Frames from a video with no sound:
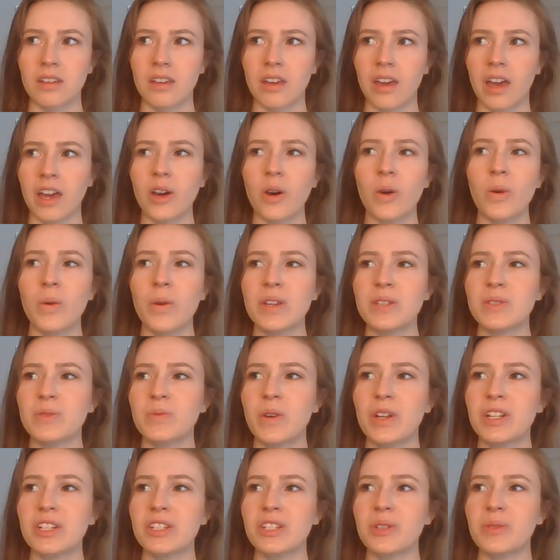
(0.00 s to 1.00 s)
I always
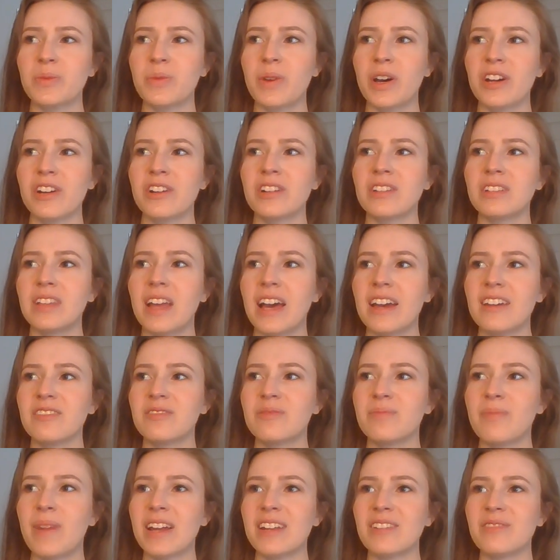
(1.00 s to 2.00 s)
wonder what her life
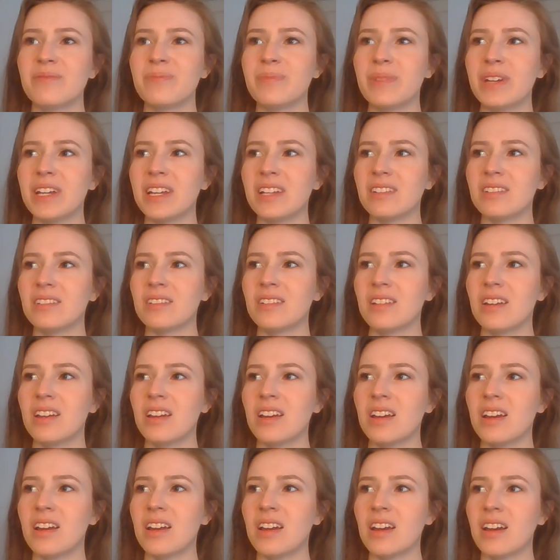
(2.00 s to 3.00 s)
might have been
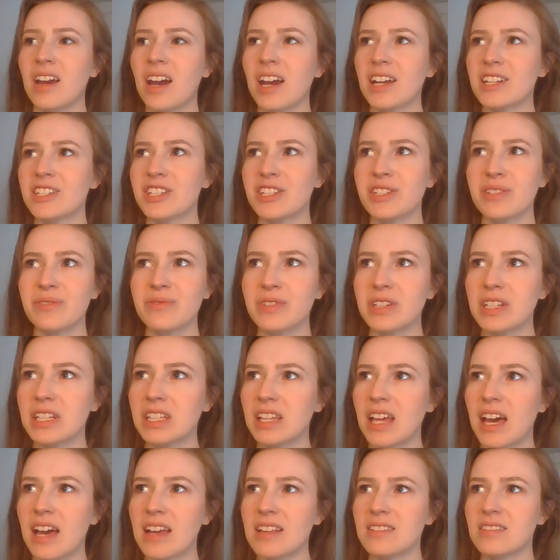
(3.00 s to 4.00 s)
had she
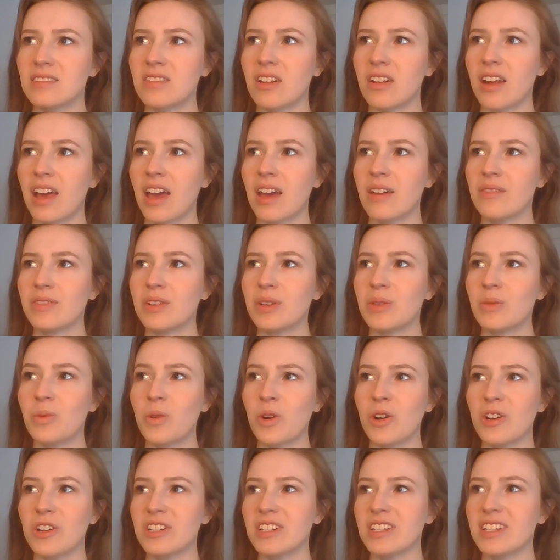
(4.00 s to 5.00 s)
realized not every
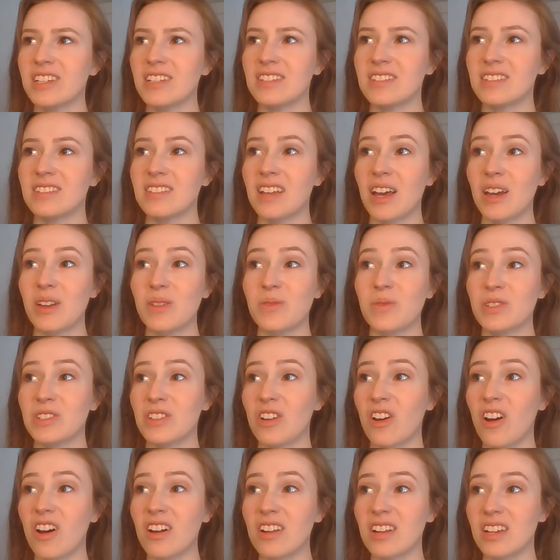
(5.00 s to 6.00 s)
word he said was
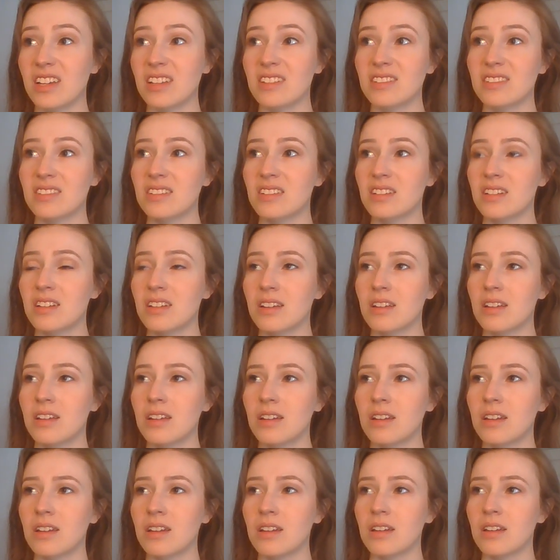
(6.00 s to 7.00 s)
honest,
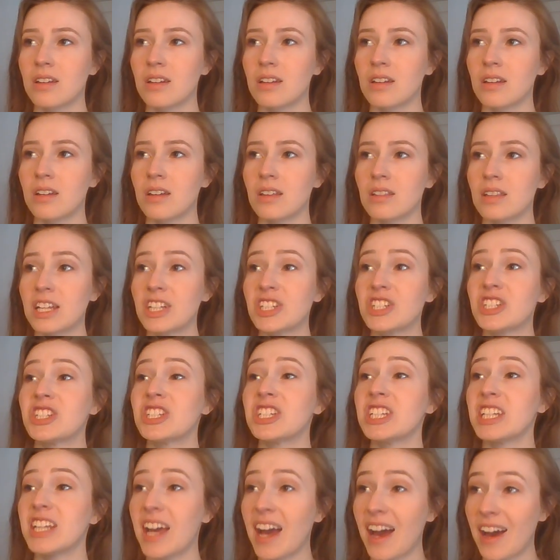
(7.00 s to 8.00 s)
that
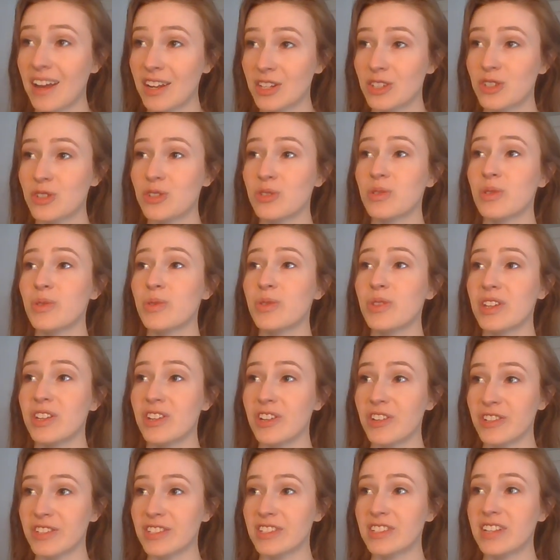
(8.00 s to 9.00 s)
she had a truth in
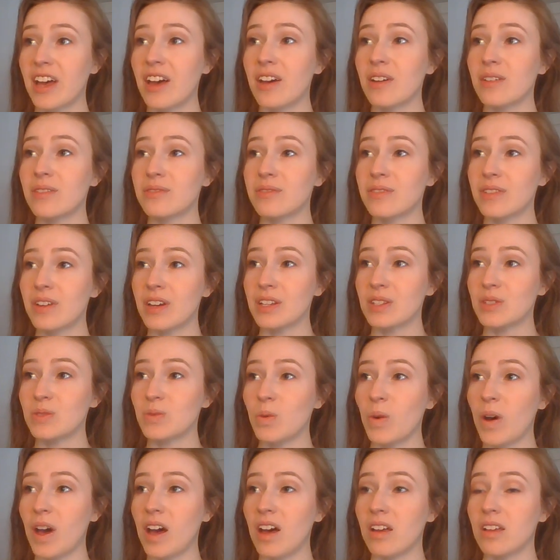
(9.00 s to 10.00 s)
herself as
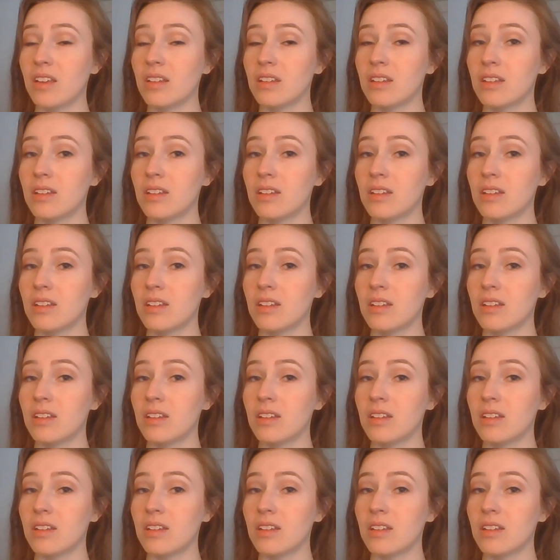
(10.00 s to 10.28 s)
well.